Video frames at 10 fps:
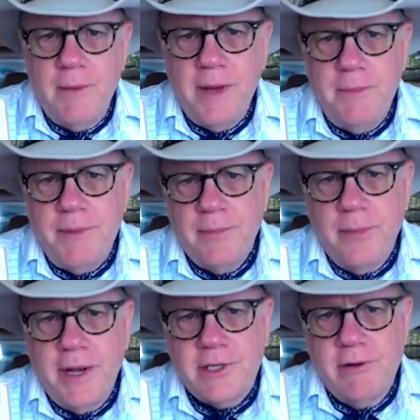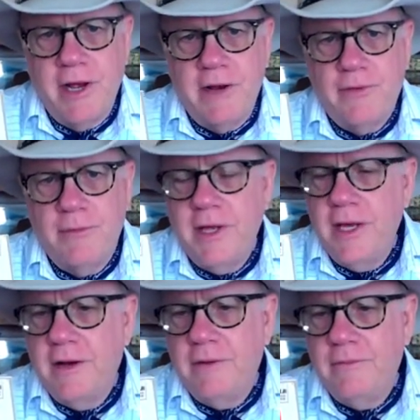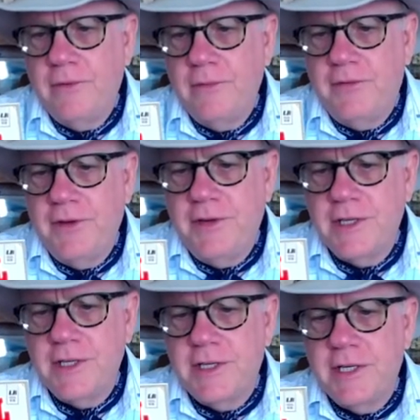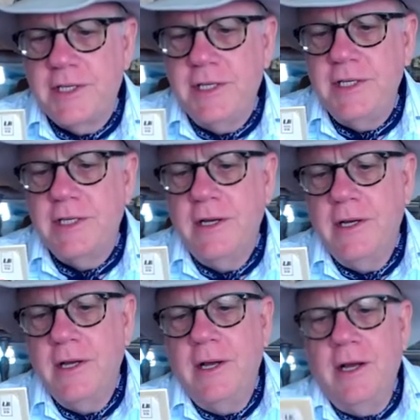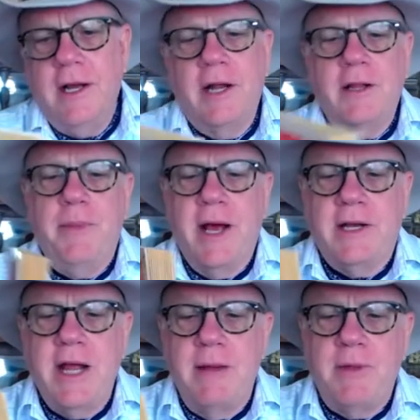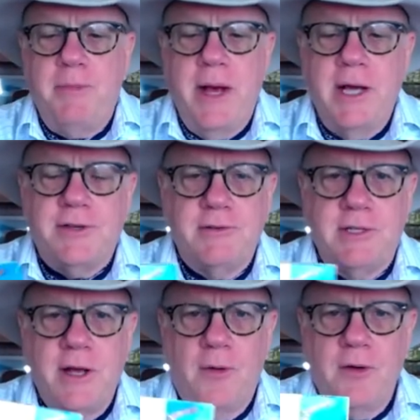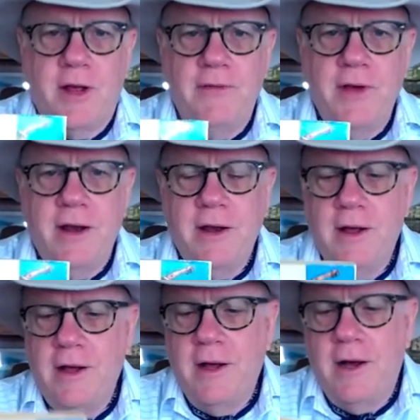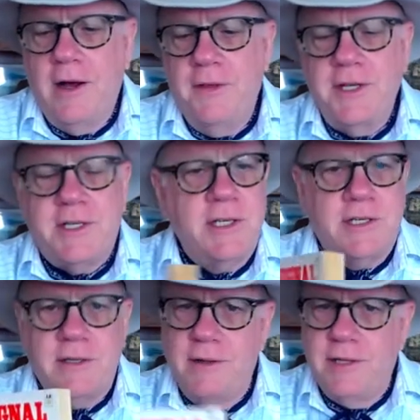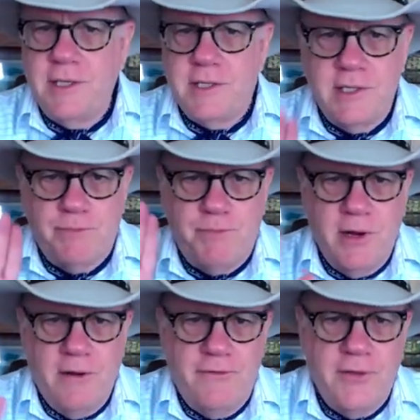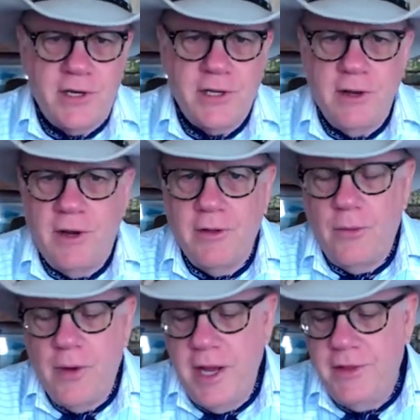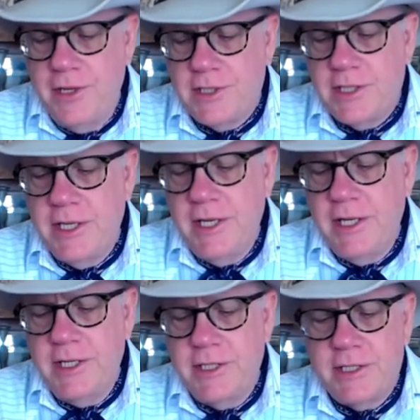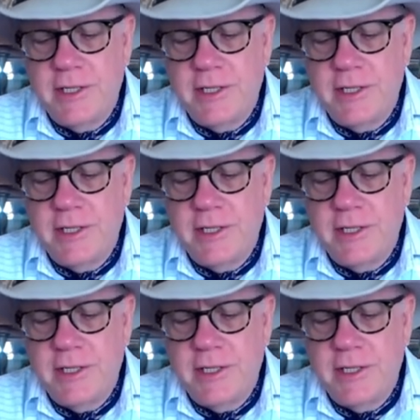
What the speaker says: paperbacks great from the 50s and 60s? And on the back, damn the bastards, they won't give in. This is pure fiction all the way. This is